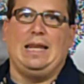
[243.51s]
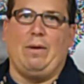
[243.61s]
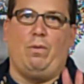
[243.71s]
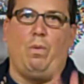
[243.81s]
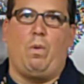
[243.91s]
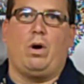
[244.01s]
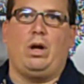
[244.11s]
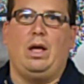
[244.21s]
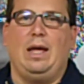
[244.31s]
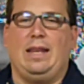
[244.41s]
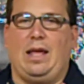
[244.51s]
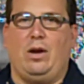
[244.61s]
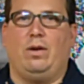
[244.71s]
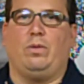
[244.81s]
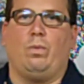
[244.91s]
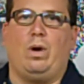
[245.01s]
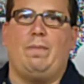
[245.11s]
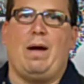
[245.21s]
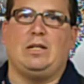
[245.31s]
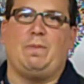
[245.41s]
that will work that you don't have to
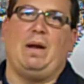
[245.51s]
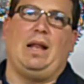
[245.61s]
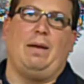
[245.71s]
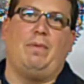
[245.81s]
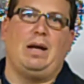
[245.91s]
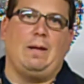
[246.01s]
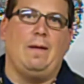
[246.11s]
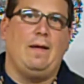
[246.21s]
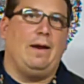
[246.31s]
worry about spending a lot of money.